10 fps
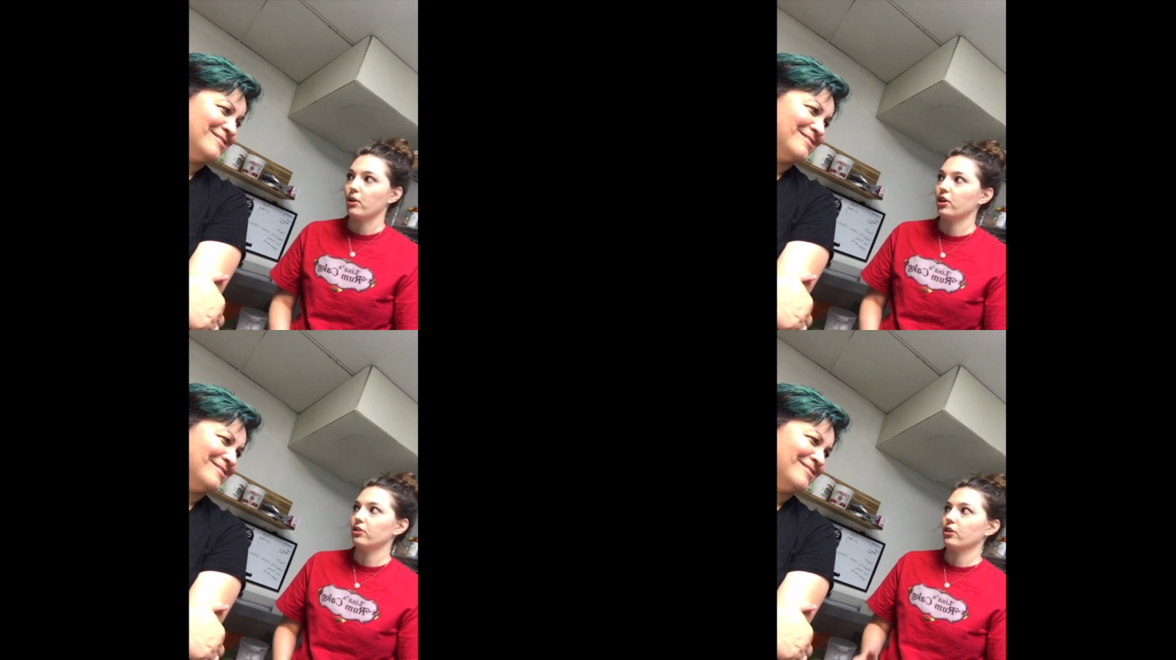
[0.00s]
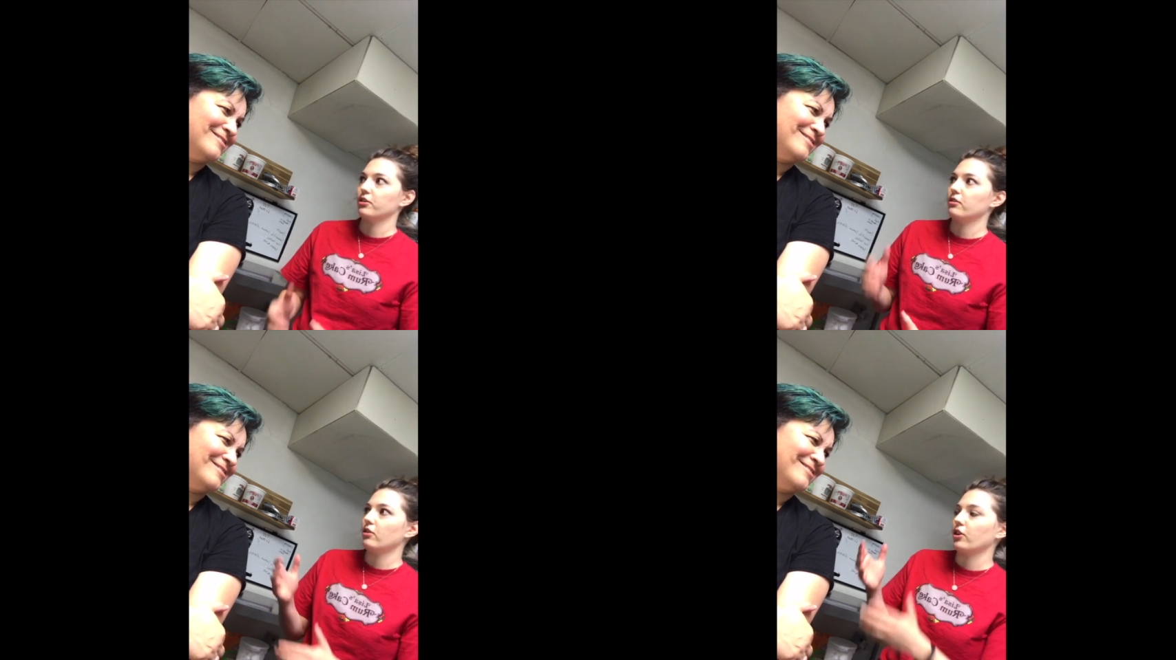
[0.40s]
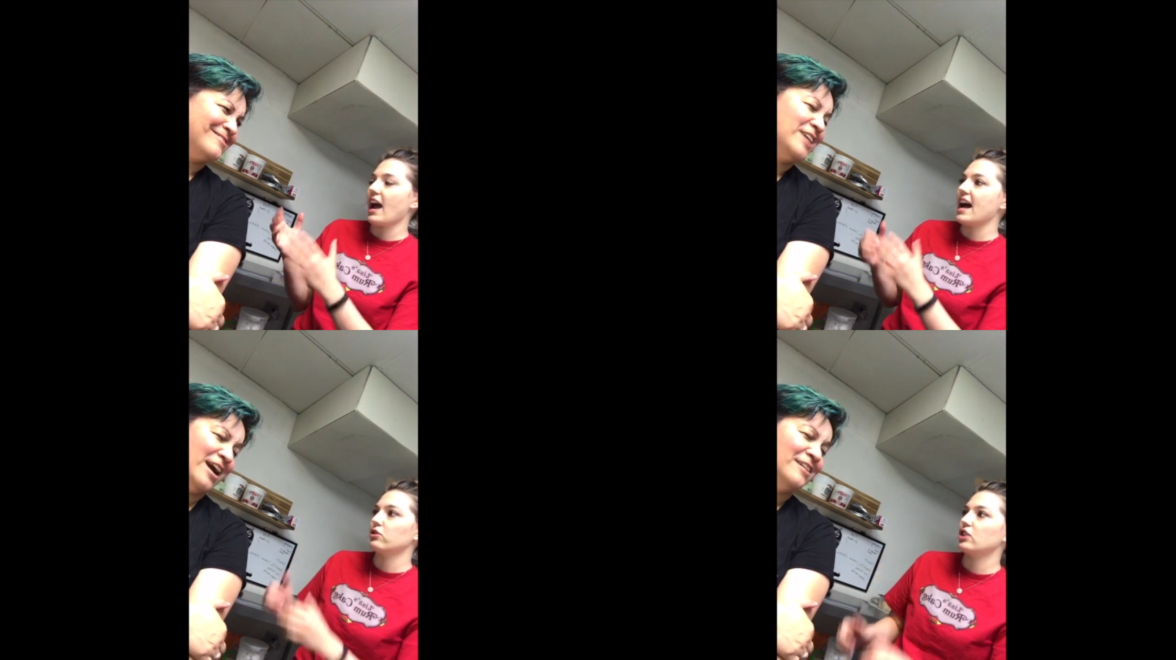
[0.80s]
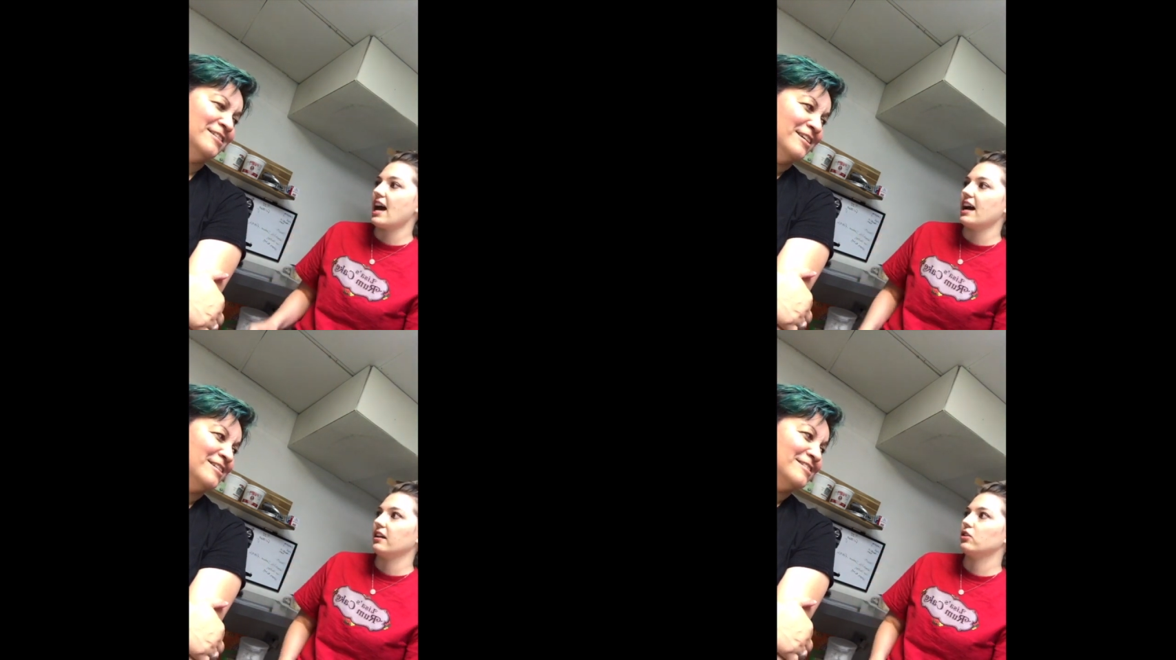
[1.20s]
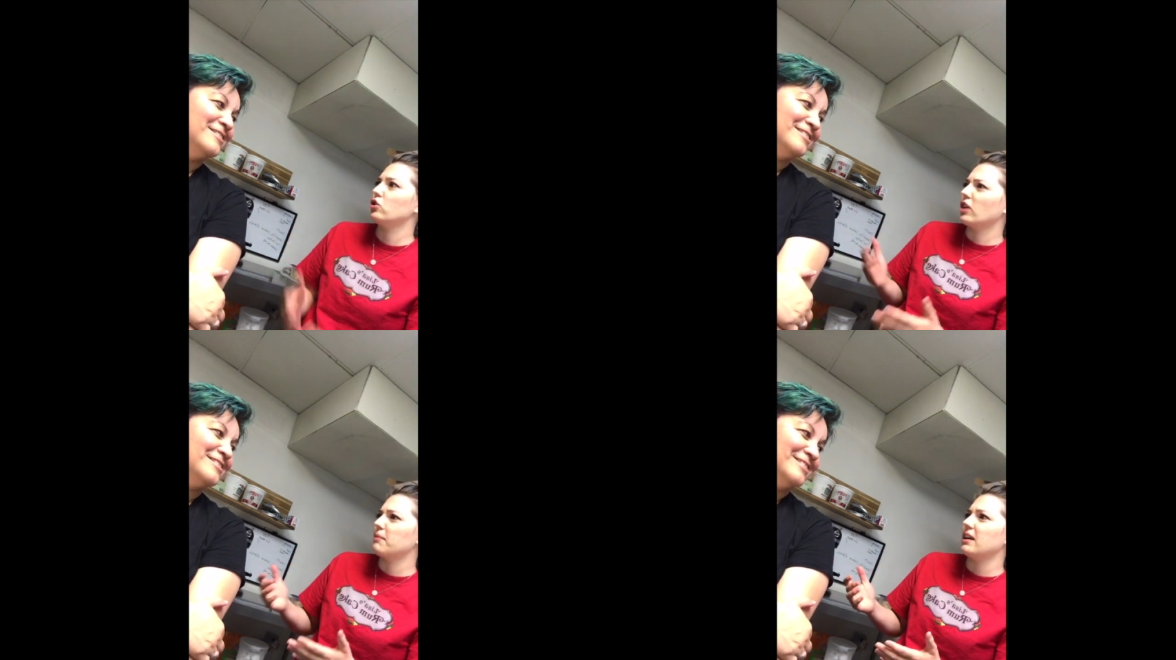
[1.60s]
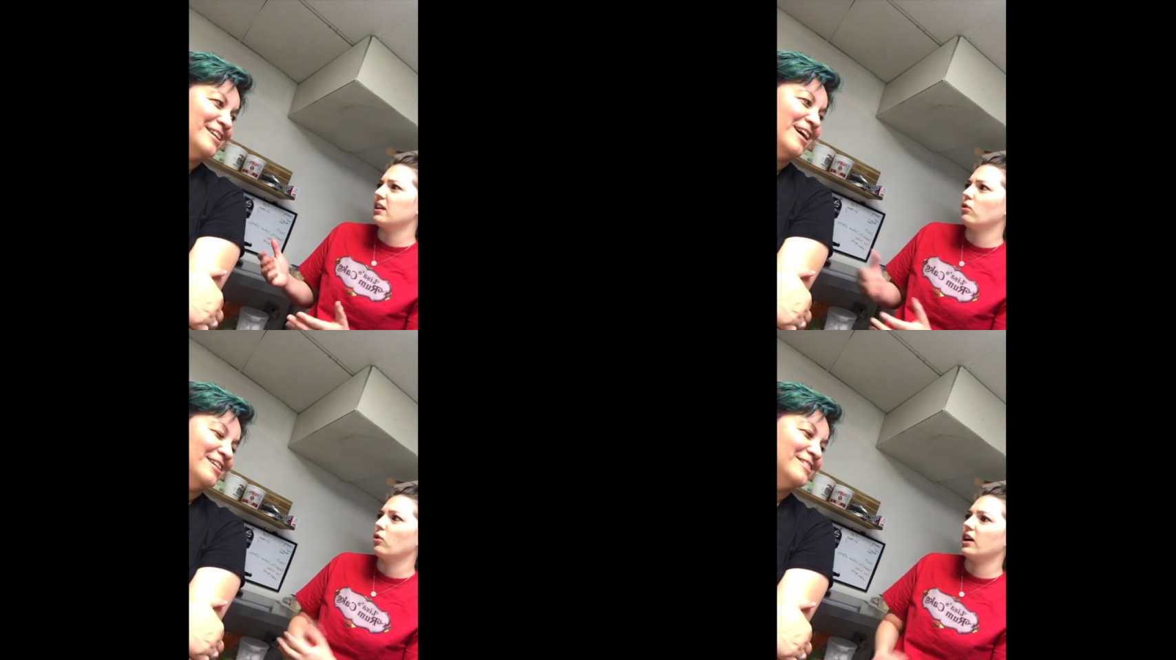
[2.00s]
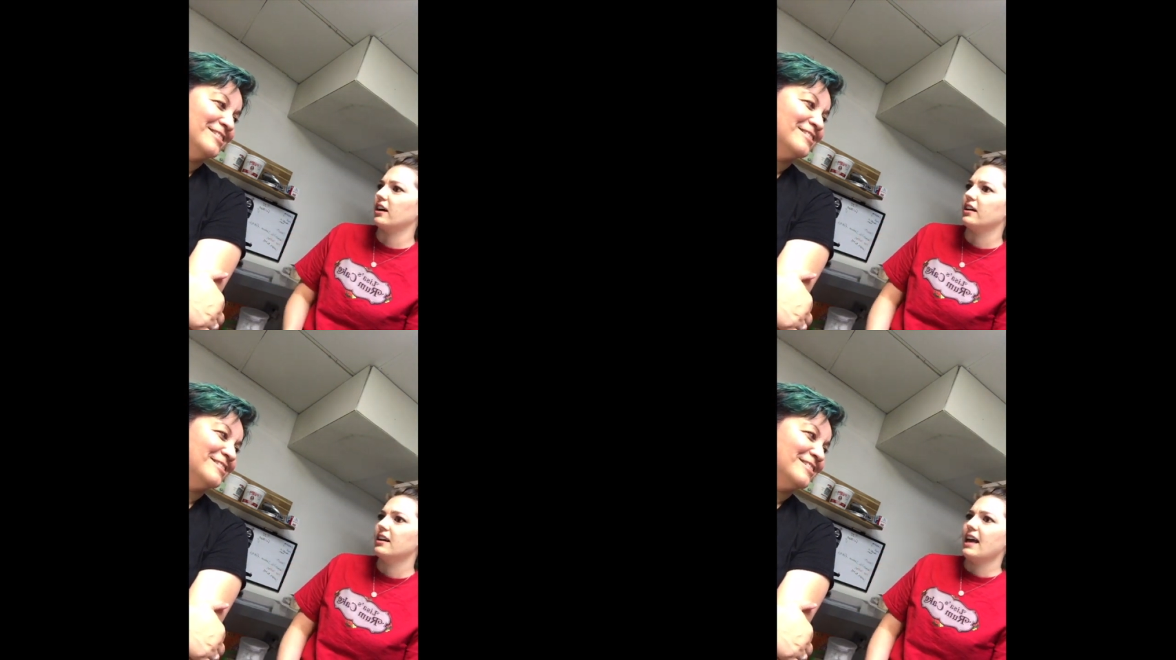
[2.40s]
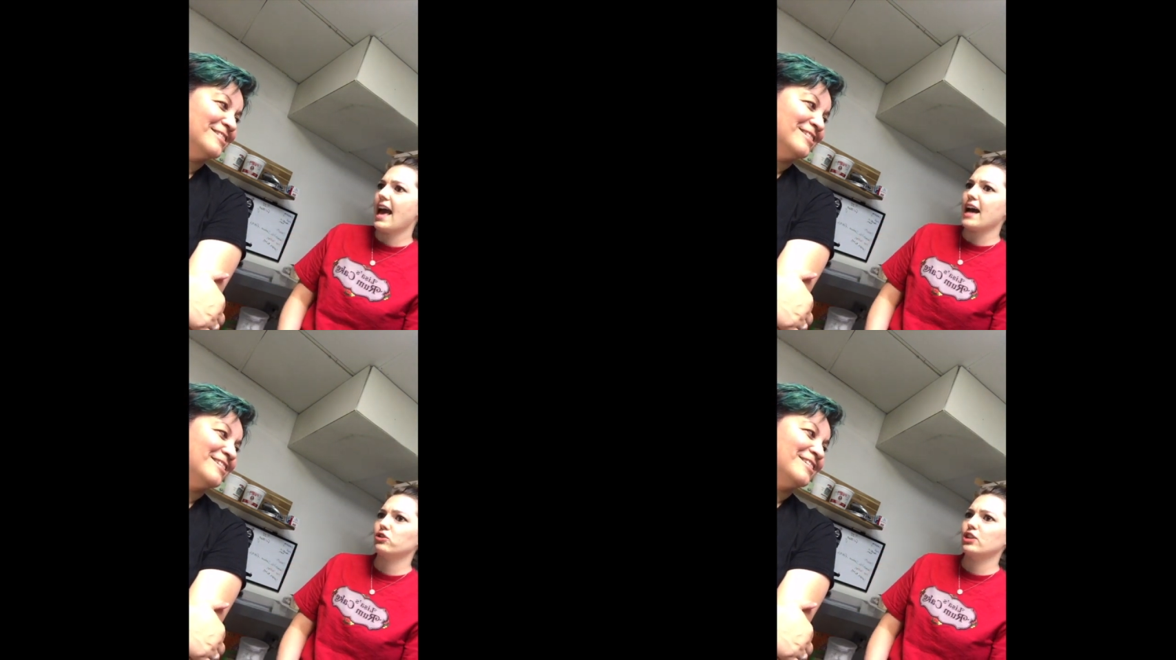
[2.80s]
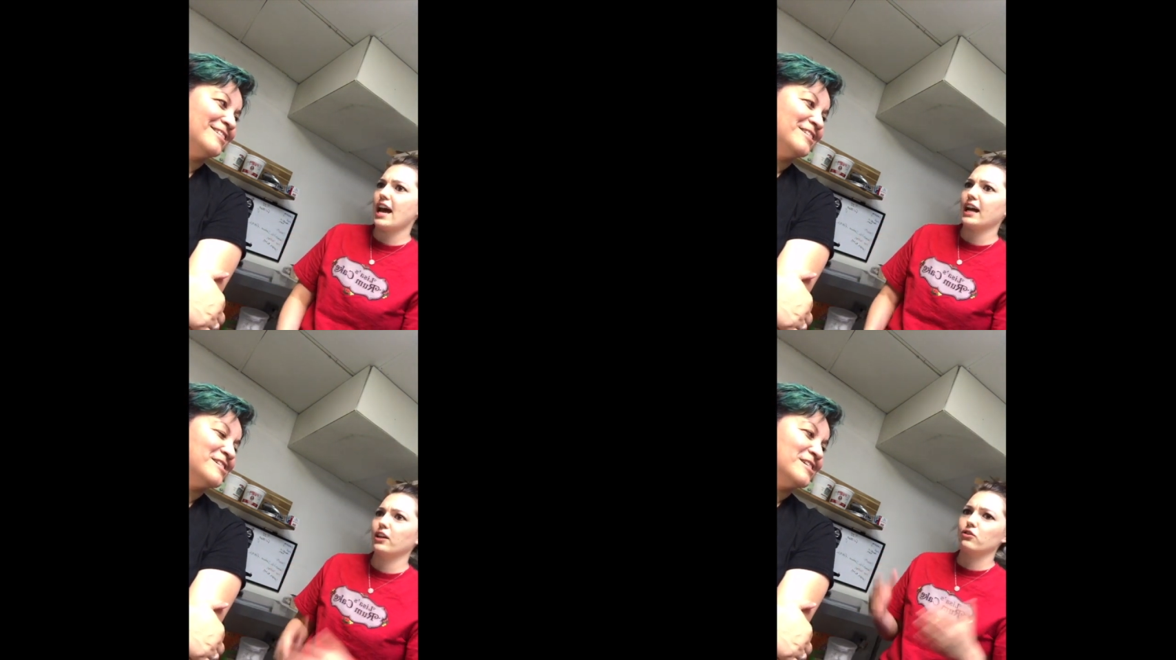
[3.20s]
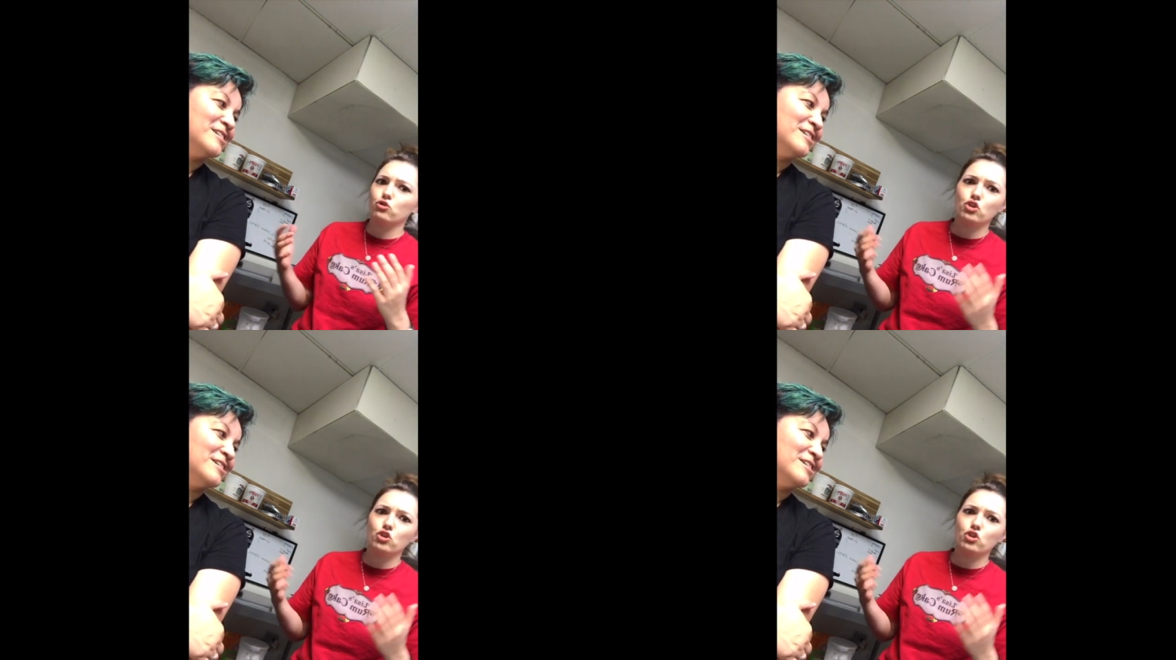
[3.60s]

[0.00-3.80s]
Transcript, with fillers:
Speaker 1: or hashtag, you know what I mean? Yeah. Or hashtag